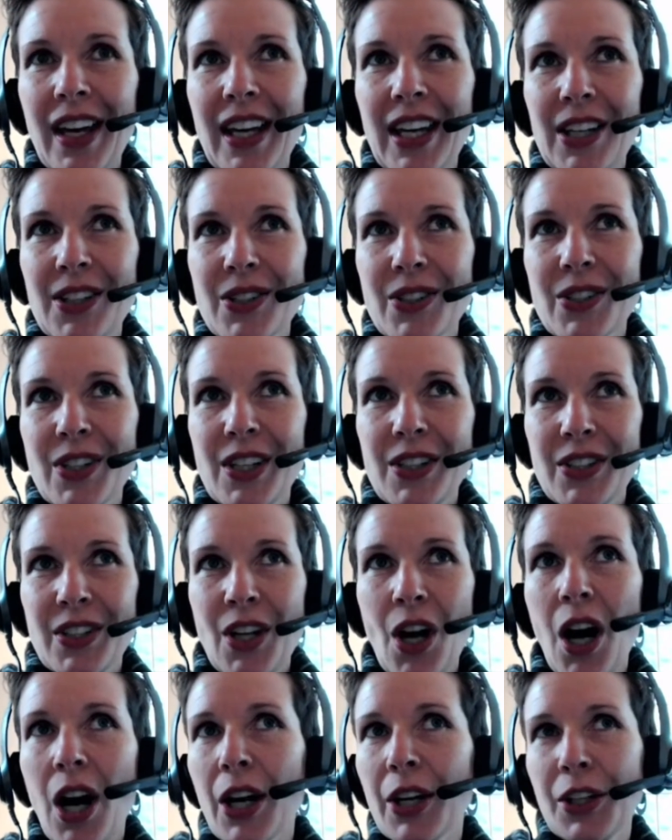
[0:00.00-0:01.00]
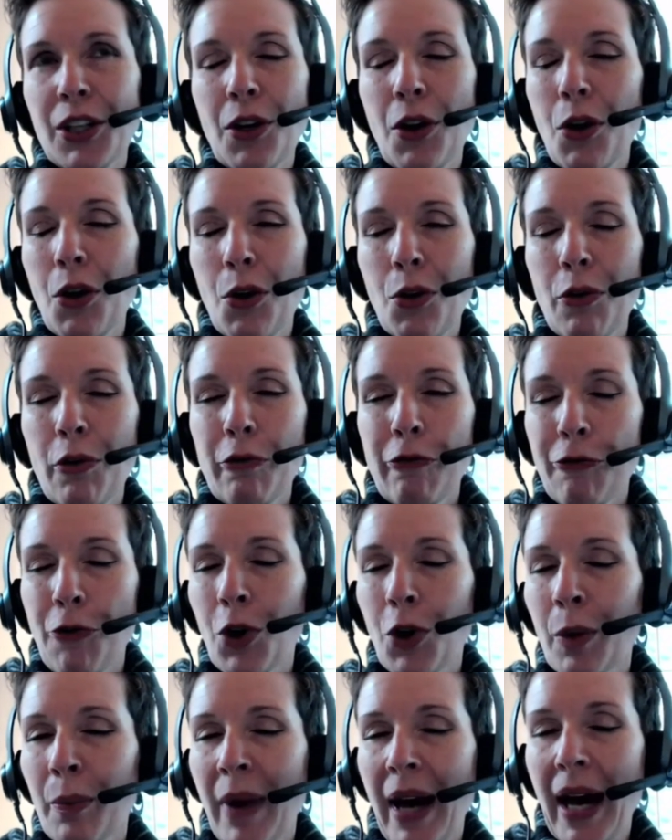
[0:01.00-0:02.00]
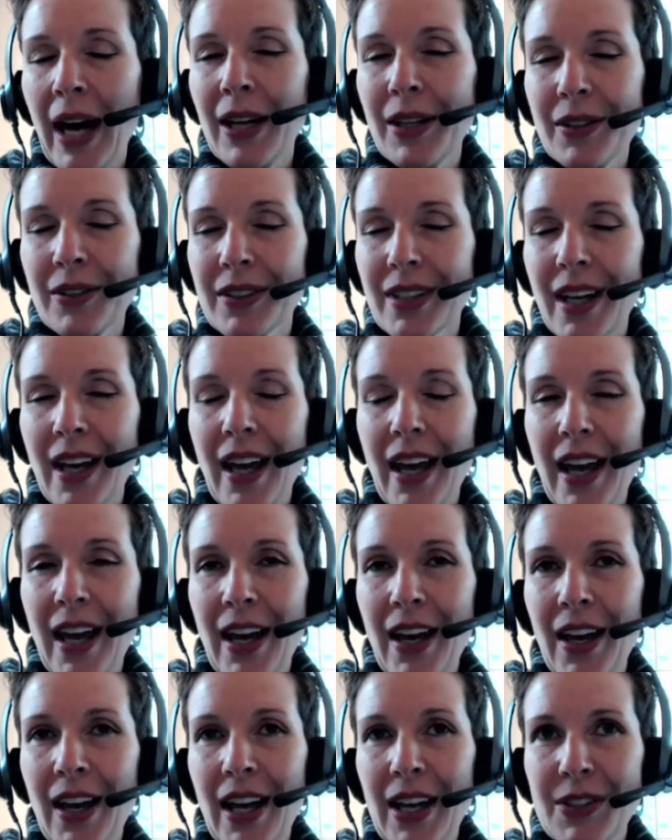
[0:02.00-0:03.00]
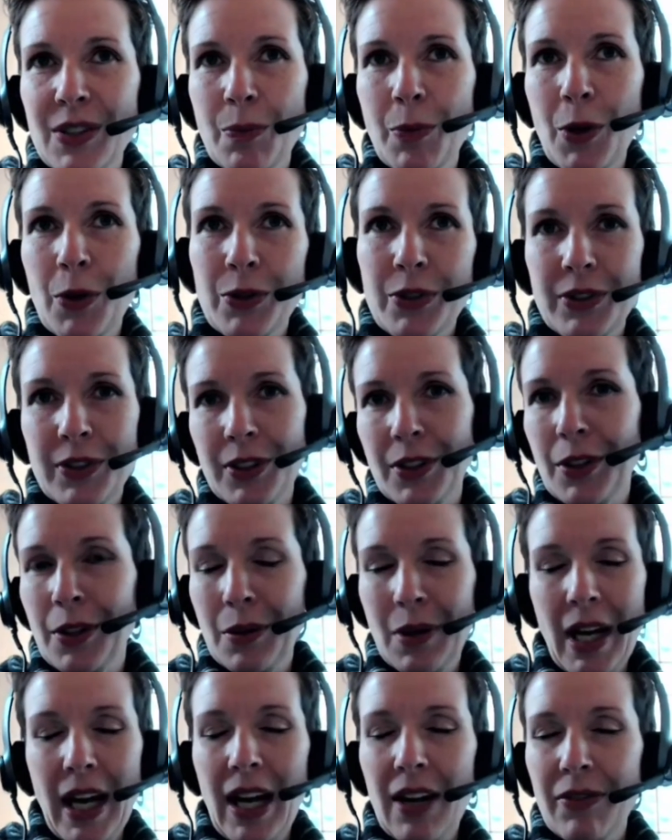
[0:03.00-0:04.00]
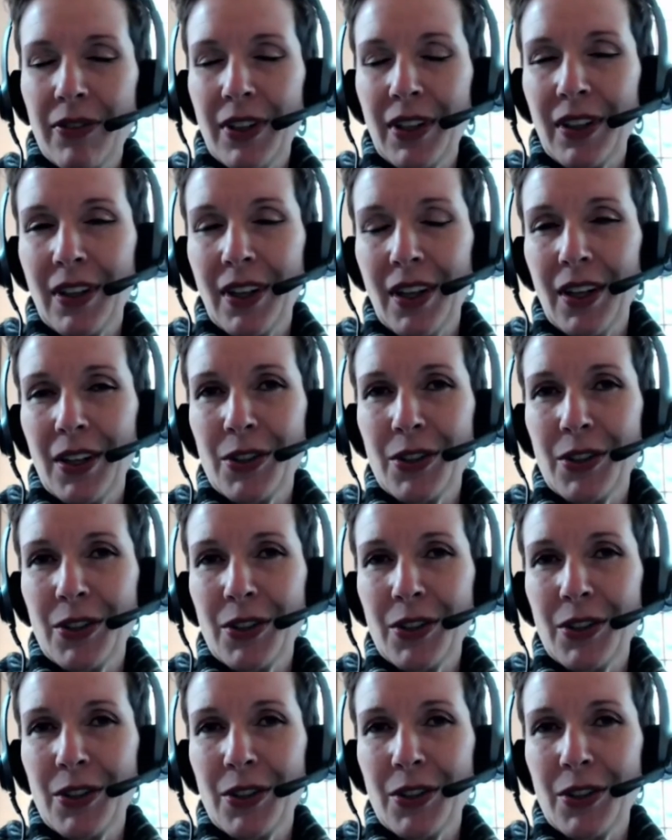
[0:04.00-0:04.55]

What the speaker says: It's an audio format as opposed to having